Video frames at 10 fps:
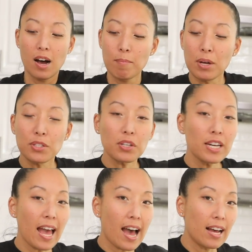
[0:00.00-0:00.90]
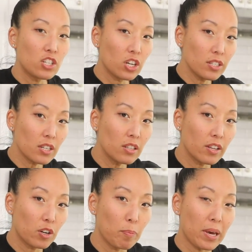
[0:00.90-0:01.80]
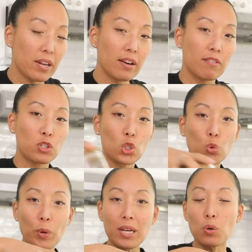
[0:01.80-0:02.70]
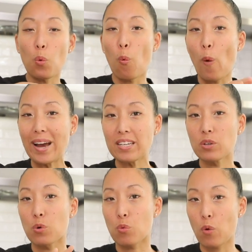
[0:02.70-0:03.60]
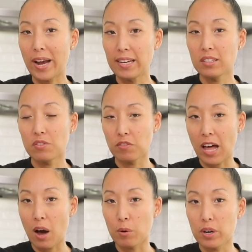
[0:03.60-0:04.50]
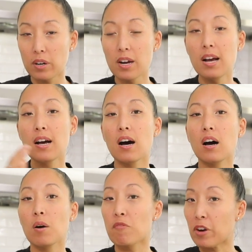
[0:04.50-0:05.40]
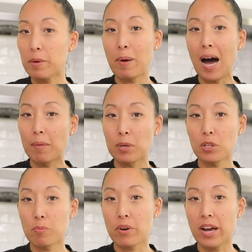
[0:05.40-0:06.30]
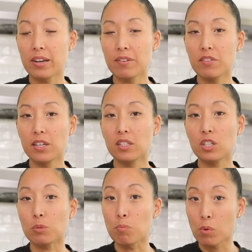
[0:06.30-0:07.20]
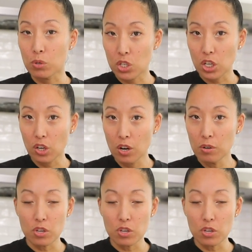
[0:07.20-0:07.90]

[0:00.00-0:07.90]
I'm also gonna add just a little bit of sweet white rice flour. A very popular brand of this is Mochiko.